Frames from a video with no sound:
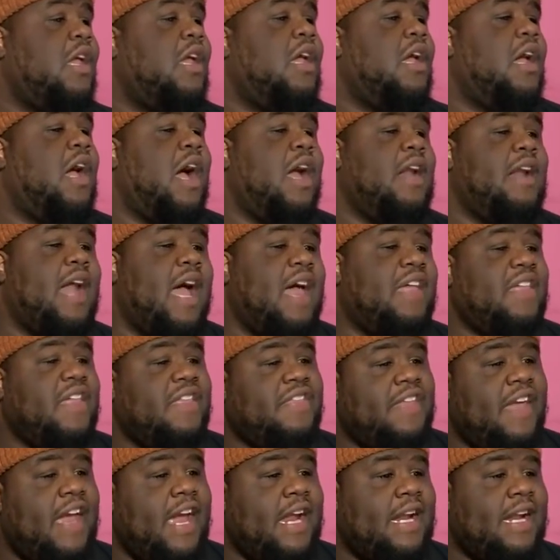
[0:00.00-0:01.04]
another
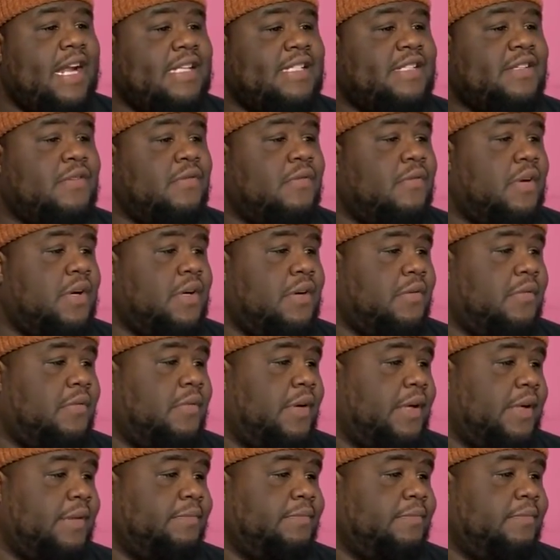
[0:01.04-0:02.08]
thing that's going
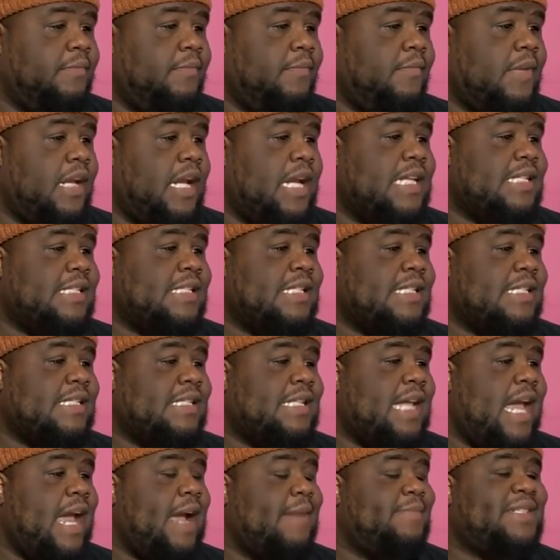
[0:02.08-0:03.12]
on is this
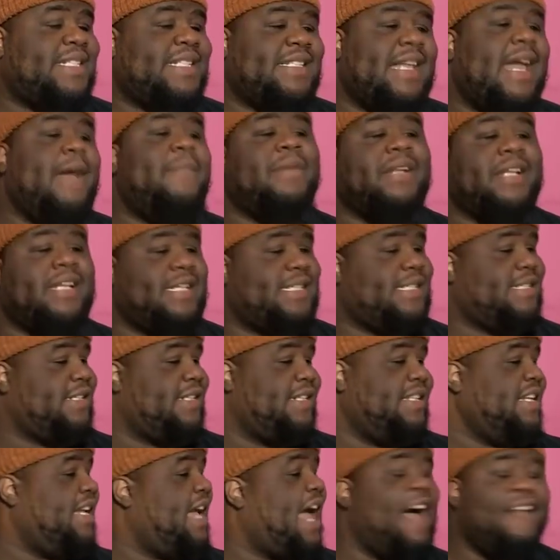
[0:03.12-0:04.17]
damn stimulus.
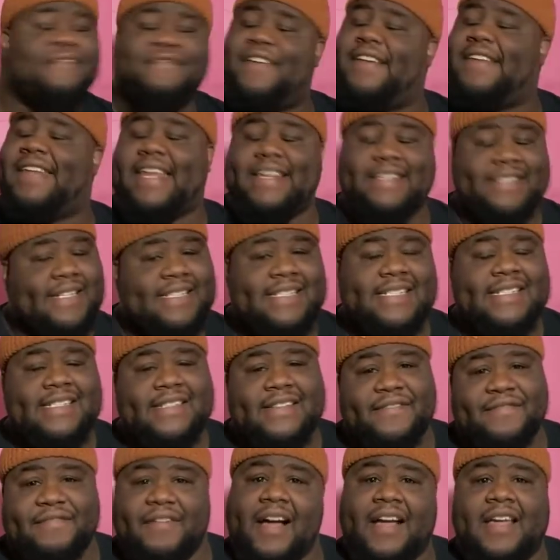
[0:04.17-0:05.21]
I feel like this is
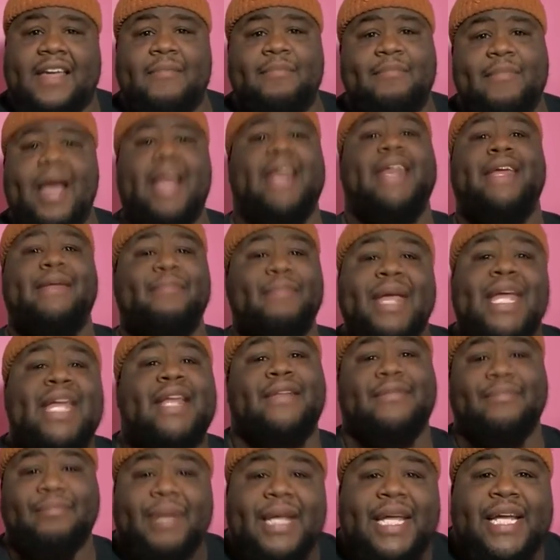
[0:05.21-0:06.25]
the fucking money
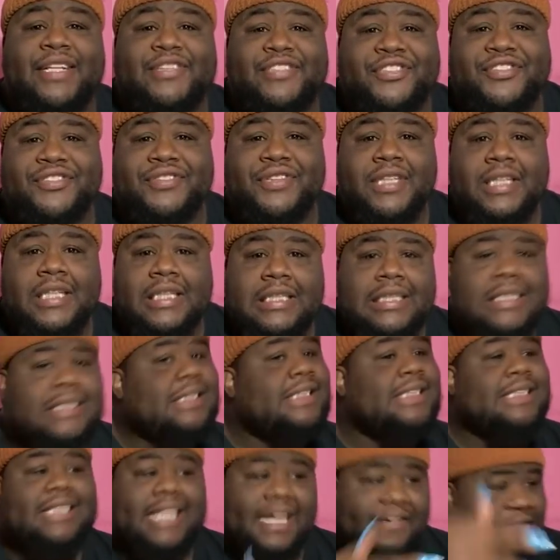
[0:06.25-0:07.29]
meeting, bitch.
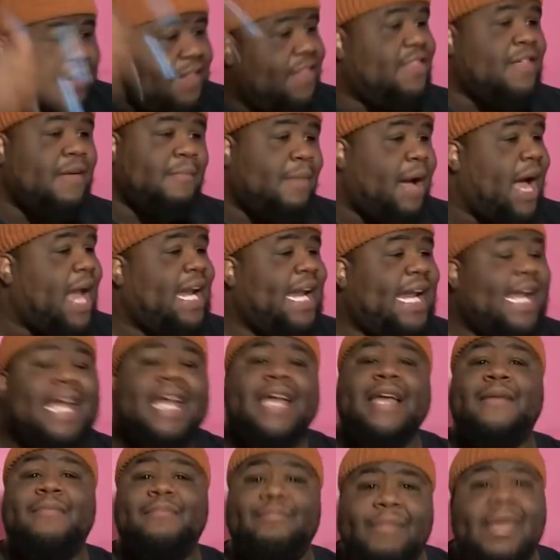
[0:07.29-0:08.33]
This is giving the
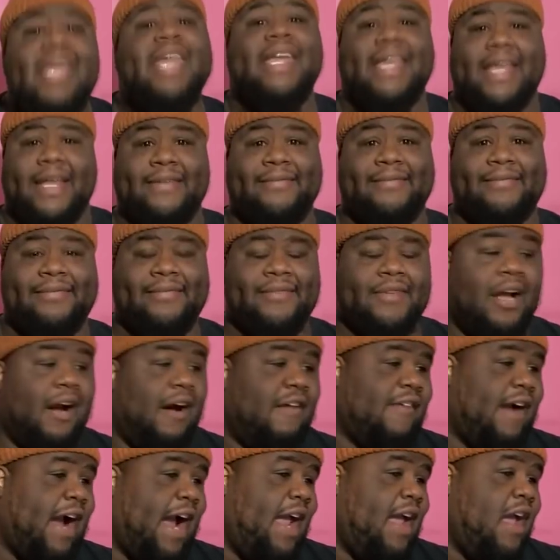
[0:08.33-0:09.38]
money meeting,
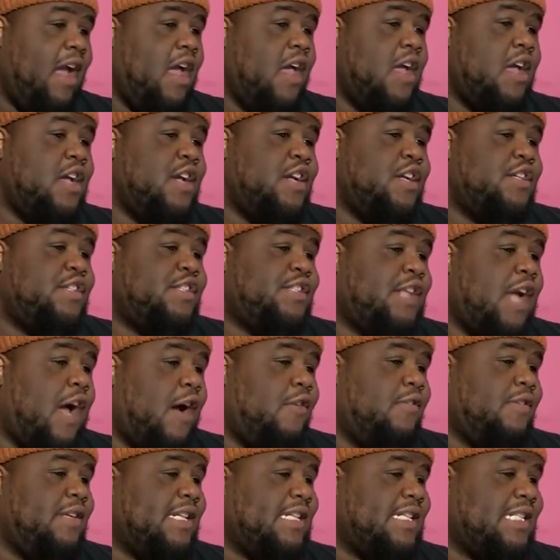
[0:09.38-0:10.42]
all right?
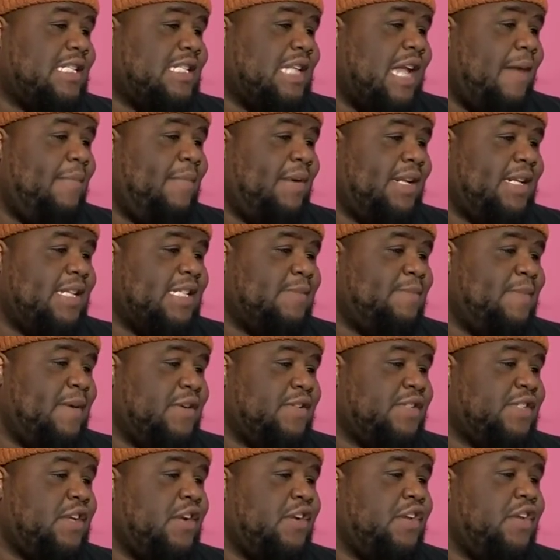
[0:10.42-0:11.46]
So, this stimulus
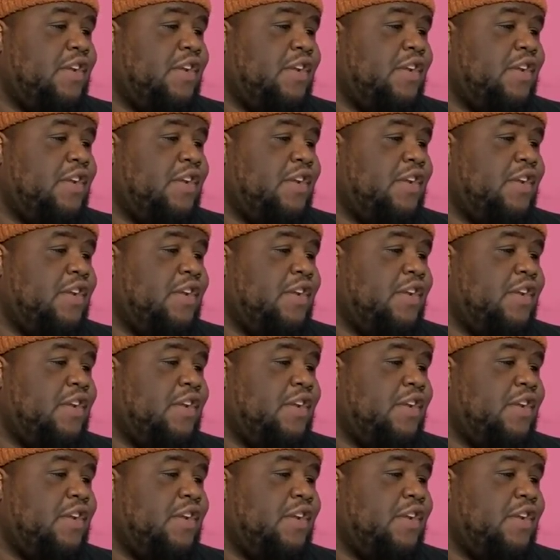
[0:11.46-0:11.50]
bill. So,